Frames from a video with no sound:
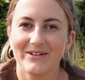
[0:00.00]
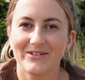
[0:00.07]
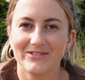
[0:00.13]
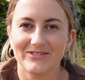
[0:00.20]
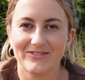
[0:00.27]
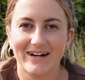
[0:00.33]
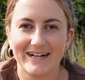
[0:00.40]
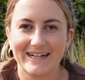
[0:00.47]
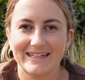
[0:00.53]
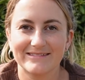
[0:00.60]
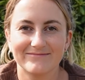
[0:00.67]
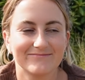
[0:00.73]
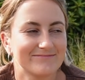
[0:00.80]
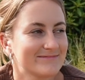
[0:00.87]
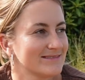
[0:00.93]
Alrighty,
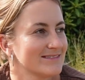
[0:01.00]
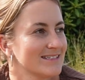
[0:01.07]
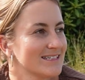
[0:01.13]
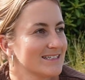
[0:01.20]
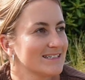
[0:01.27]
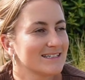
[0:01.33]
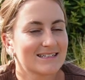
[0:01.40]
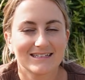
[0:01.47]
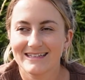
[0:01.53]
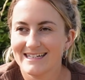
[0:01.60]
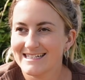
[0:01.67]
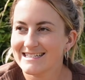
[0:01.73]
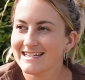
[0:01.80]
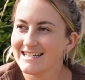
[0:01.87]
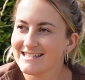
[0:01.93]

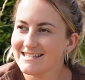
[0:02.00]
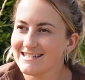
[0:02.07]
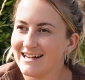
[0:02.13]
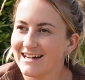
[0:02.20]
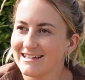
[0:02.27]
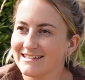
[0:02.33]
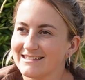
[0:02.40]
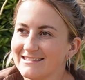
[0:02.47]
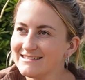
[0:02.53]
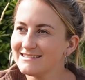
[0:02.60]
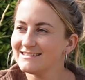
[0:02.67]
let's get started.